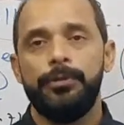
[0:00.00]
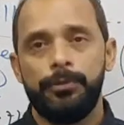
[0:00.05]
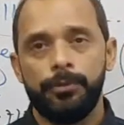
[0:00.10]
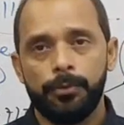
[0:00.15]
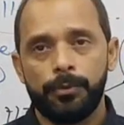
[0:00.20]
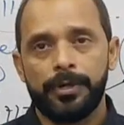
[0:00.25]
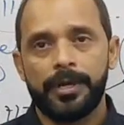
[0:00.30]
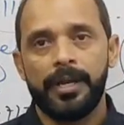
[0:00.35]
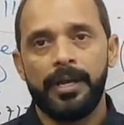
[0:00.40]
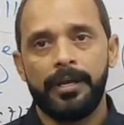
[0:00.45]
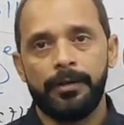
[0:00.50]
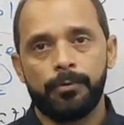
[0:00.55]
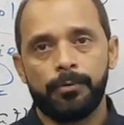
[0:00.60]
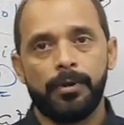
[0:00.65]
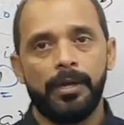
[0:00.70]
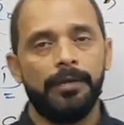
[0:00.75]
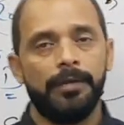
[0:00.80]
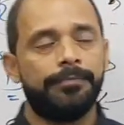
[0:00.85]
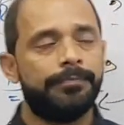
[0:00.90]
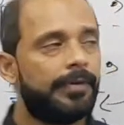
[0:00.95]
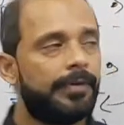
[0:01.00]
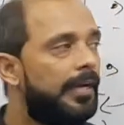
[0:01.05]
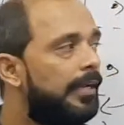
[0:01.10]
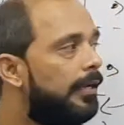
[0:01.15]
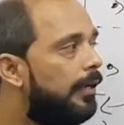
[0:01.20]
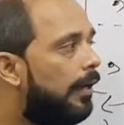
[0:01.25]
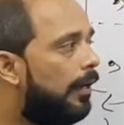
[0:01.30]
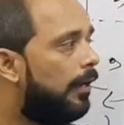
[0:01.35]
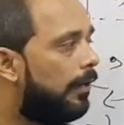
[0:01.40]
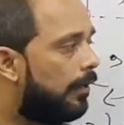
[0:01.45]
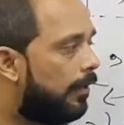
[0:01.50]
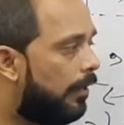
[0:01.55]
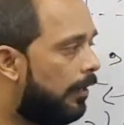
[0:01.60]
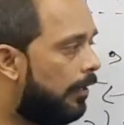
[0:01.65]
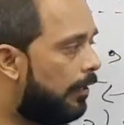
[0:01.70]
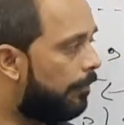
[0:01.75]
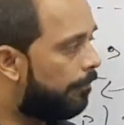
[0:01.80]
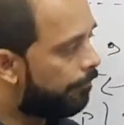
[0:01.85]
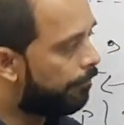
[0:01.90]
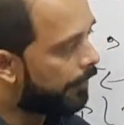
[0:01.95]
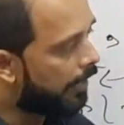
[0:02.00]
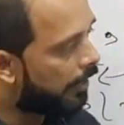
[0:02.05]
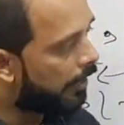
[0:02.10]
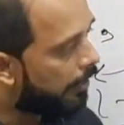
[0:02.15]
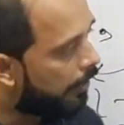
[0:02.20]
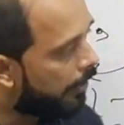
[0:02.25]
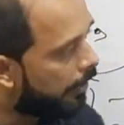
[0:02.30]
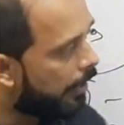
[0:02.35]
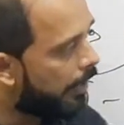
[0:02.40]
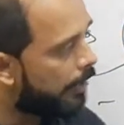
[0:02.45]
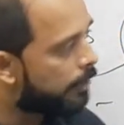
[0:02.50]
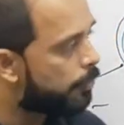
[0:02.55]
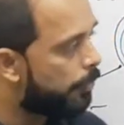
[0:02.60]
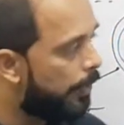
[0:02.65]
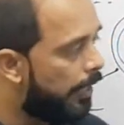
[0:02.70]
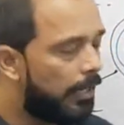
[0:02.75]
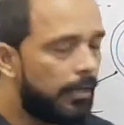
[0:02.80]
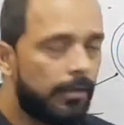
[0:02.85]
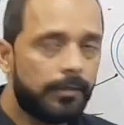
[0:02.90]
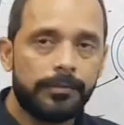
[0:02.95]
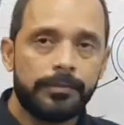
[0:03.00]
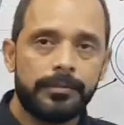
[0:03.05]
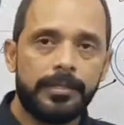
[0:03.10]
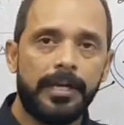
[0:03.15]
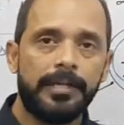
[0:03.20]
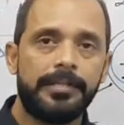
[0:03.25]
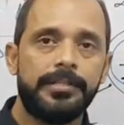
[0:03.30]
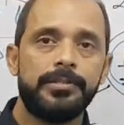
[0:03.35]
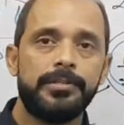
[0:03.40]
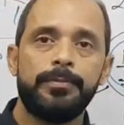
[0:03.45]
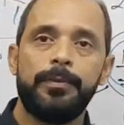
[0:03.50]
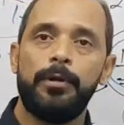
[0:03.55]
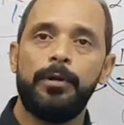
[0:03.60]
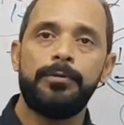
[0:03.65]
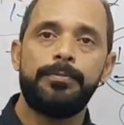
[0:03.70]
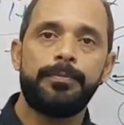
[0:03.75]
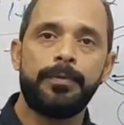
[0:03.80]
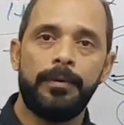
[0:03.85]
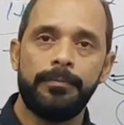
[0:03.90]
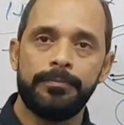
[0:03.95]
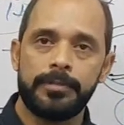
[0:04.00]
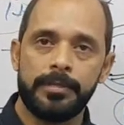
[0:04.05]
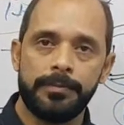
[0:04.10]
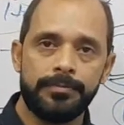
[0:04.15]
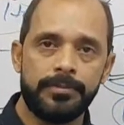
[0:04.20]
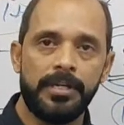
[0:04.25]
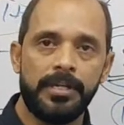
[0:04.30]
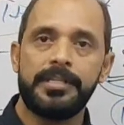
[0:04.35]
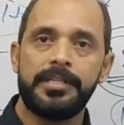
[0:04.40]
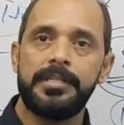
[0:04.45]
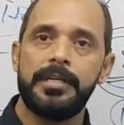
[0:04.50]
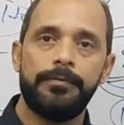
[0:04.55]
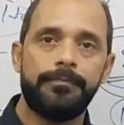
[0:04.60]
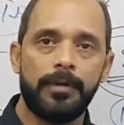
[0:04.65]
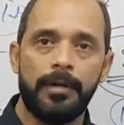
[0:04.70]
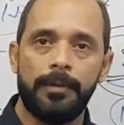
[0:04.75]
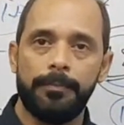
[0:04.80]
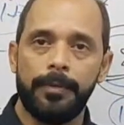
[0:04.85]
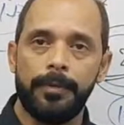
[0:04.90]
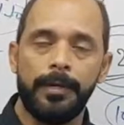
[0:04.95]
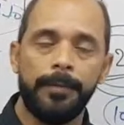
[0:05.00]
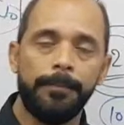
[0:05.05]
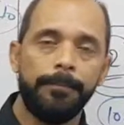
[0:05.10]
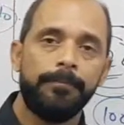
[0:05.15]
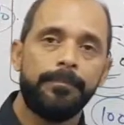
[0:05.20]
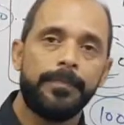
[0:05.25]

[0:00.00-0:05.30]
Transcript: You can qualify aggregate way, that is about from subject and from